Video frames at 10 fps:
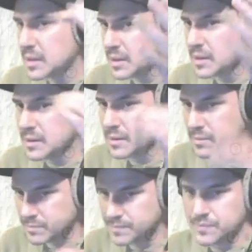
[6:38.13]
E,
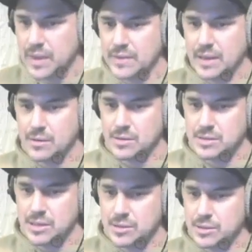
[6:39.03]
and then all of a
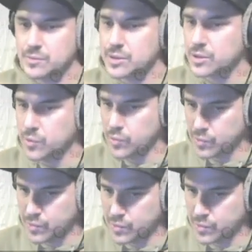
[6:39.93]
sudden you could record,